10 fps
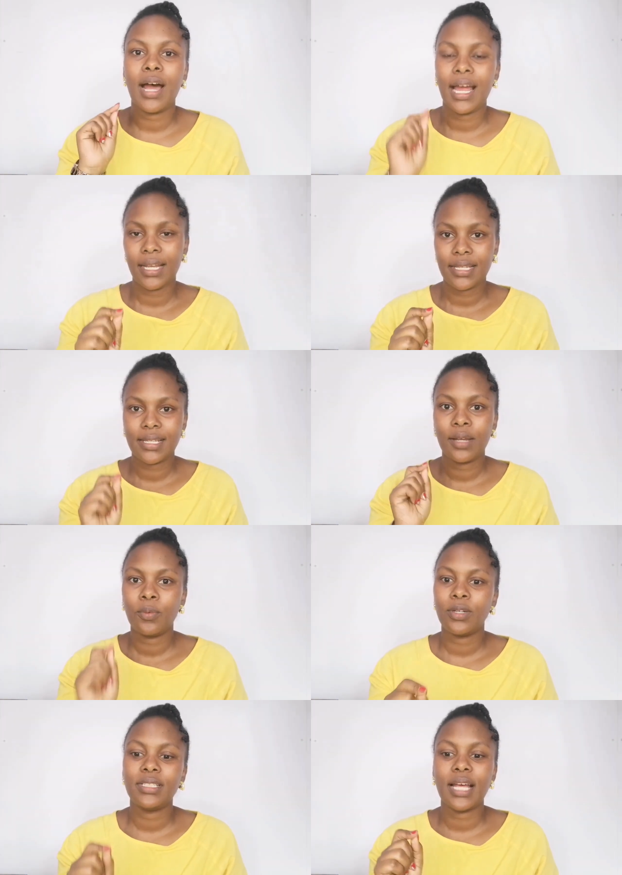understand
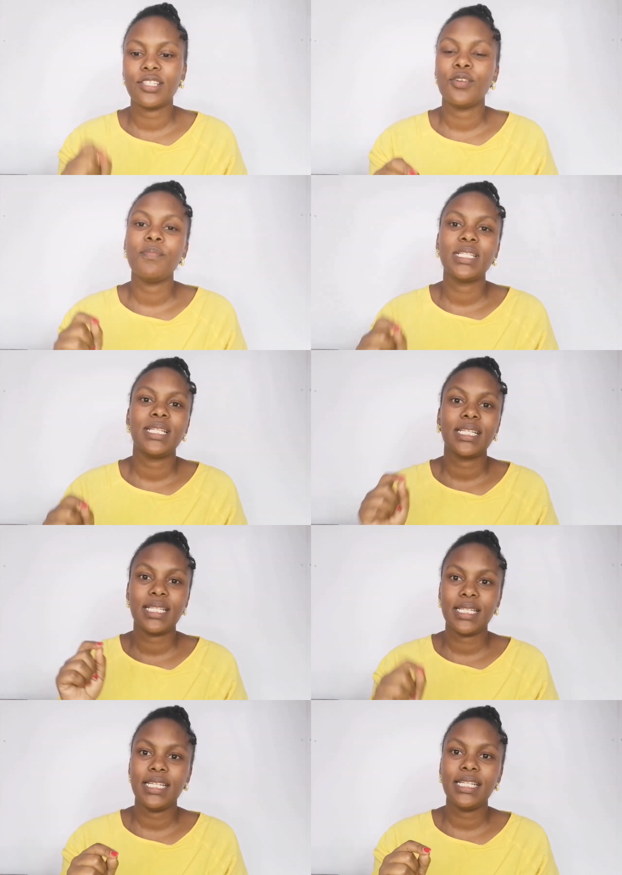what does your business
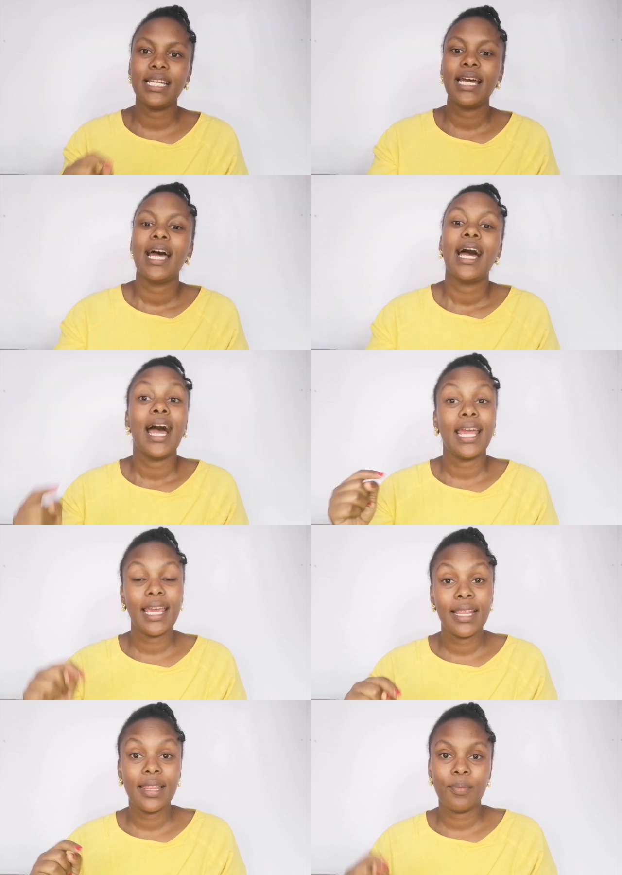need
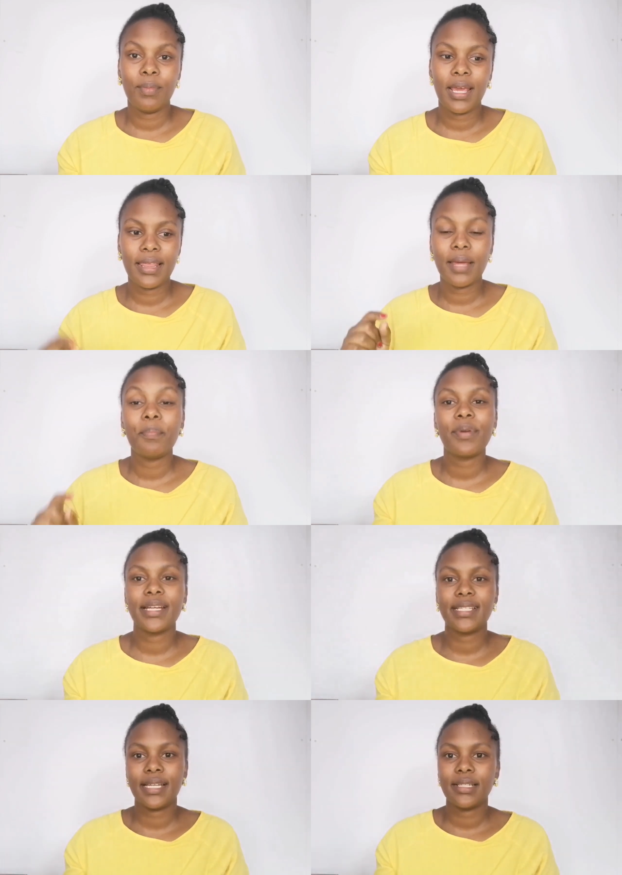in the
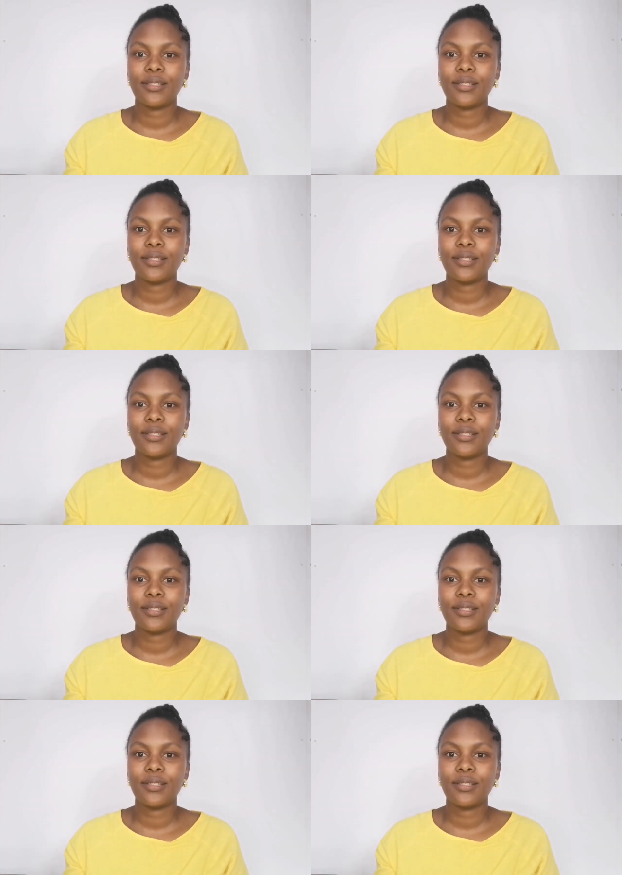present.